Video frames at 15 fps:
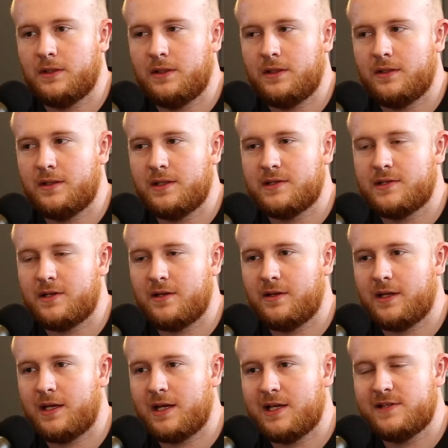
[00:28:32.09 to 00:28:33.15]
that's like the
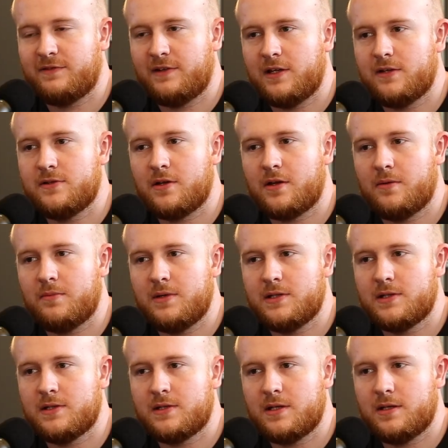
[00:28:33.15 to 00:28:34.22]
case for loads of companies,
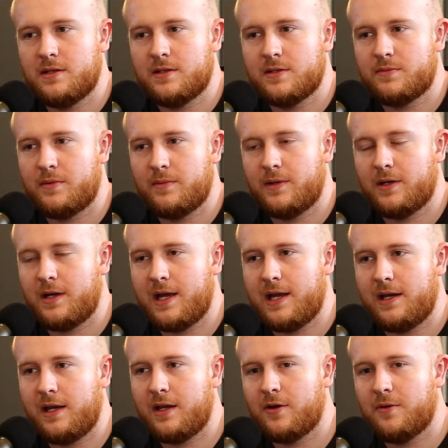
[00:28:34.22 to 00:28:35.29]
isn't it? There's probably like
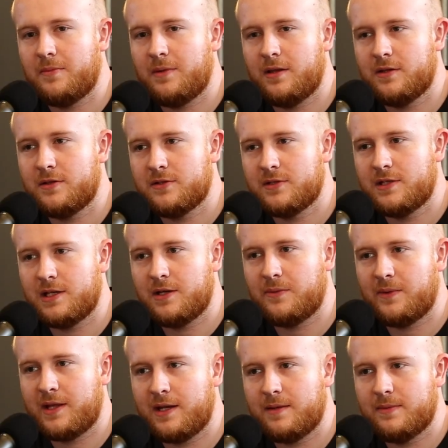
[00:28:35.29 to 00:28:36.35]
any company that does a deal
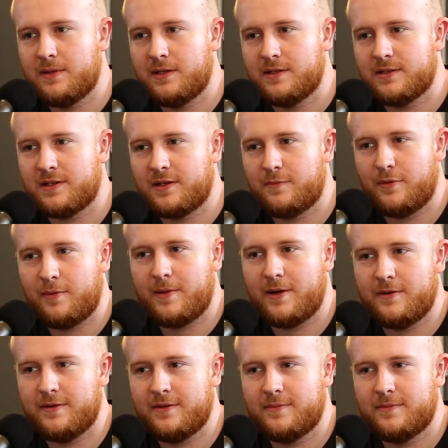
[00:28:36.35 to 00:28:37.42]
with anybody that's going to
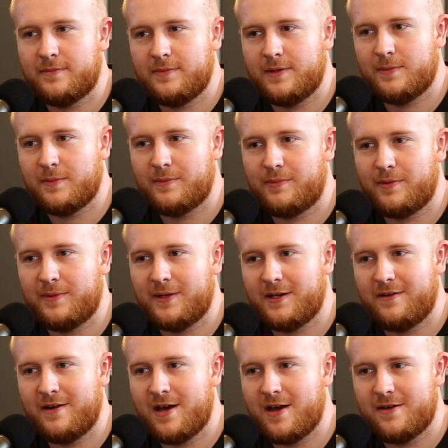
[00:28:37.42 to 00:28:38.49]
promote them, you probably
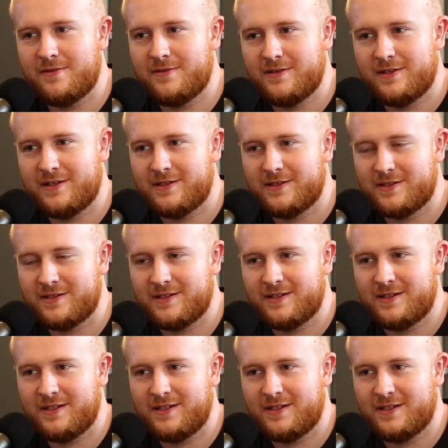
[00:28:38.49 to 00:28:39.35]
don't know. They're just...